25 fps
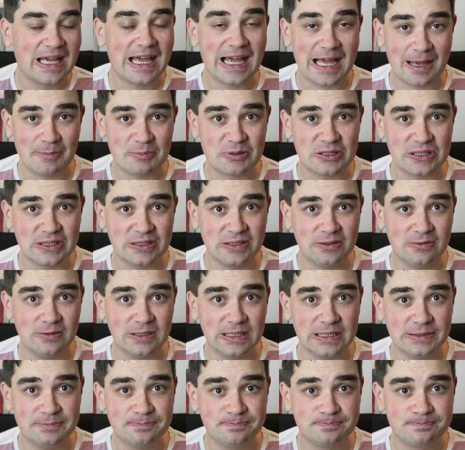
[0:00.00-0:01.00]

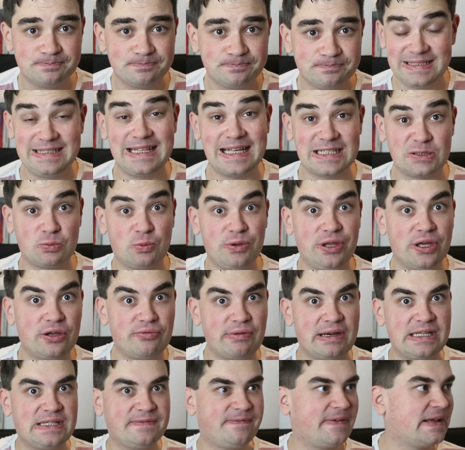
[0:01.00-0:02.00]
Absolutely. See, that's one of
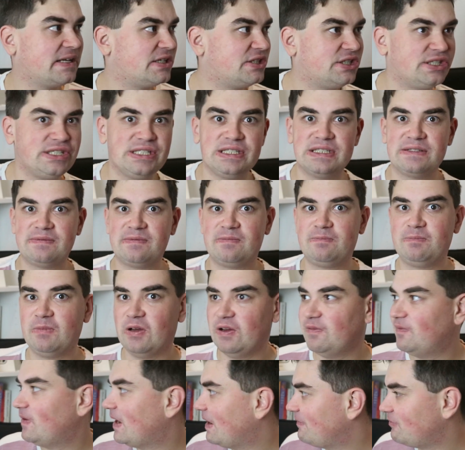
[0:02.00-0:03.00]
the great advantages
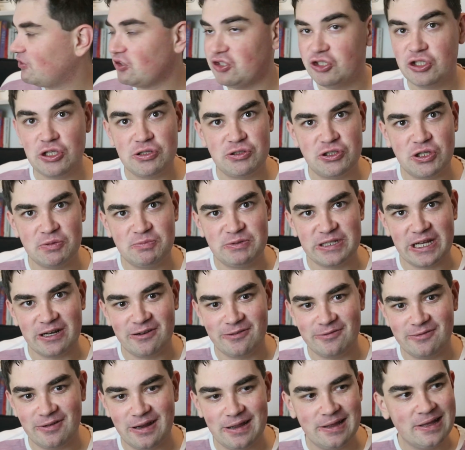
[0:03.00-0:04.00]
of having a YouTube
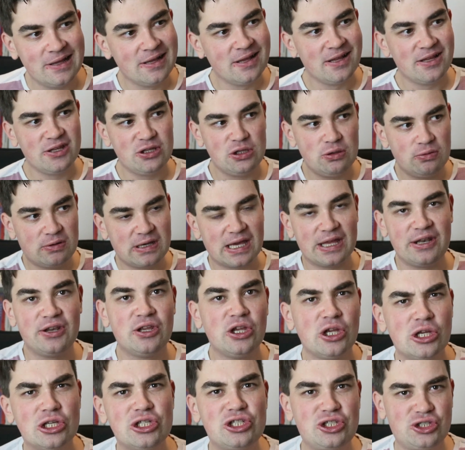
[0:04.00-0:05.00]
channel, right? You
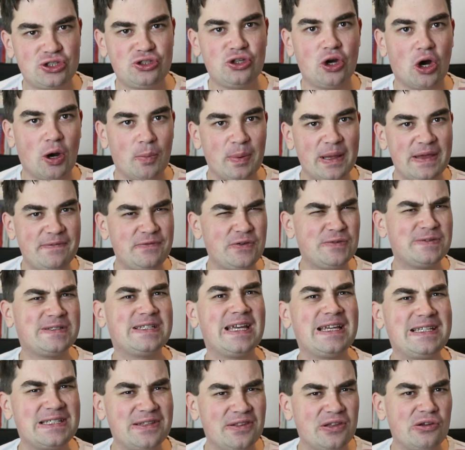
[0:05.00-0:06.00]
can stop. If you
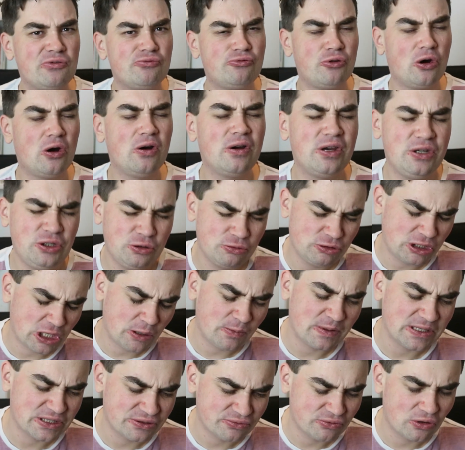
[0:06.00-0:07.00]
say something wrong, you
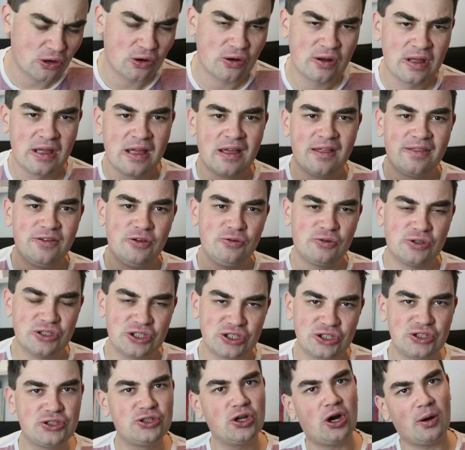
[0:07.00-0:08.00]
know it's wrong, you can
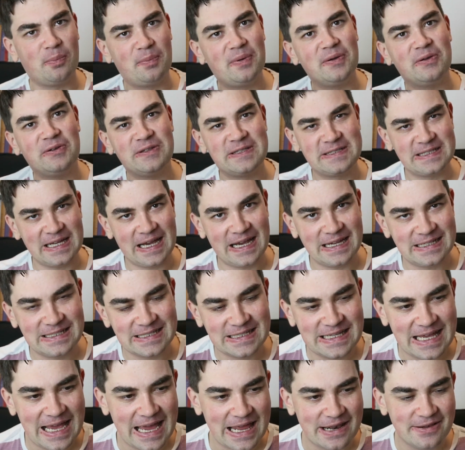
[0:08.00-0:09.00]
stop and say it
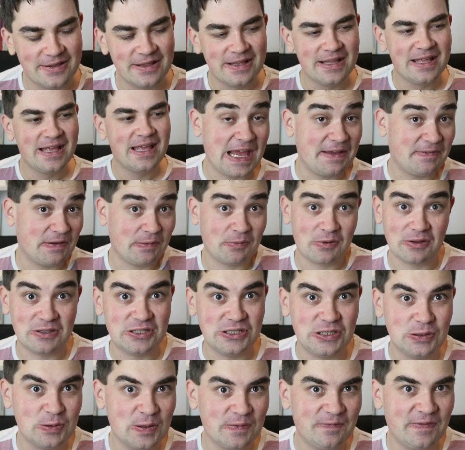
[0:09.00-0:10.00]
again. If I'm going
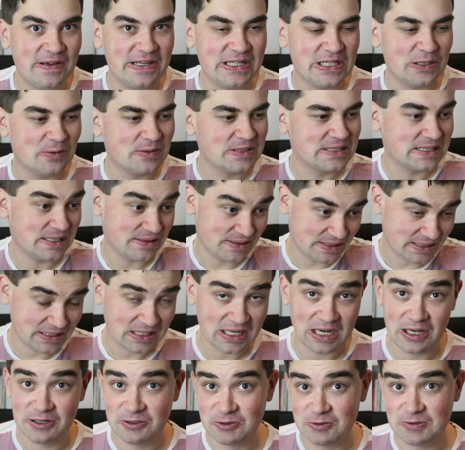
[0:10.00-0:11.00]
to do a video on
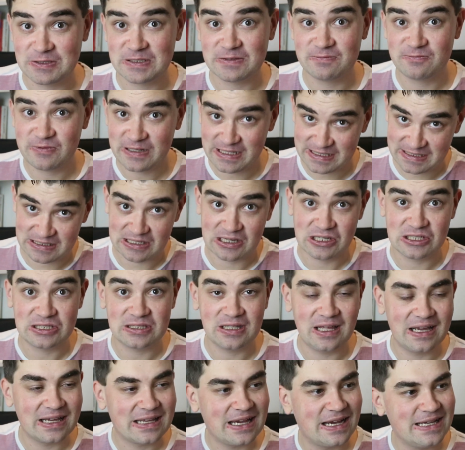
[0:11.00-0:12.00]
something, I'll do some research,
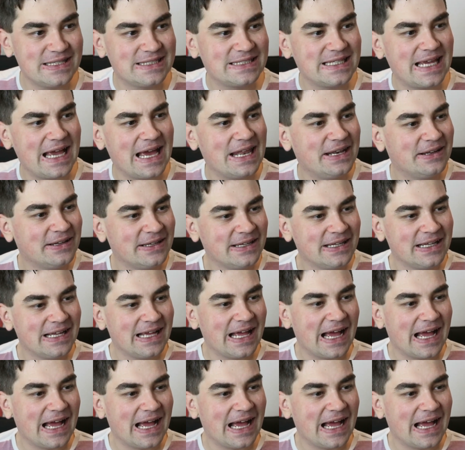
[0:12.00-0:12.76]
like I said.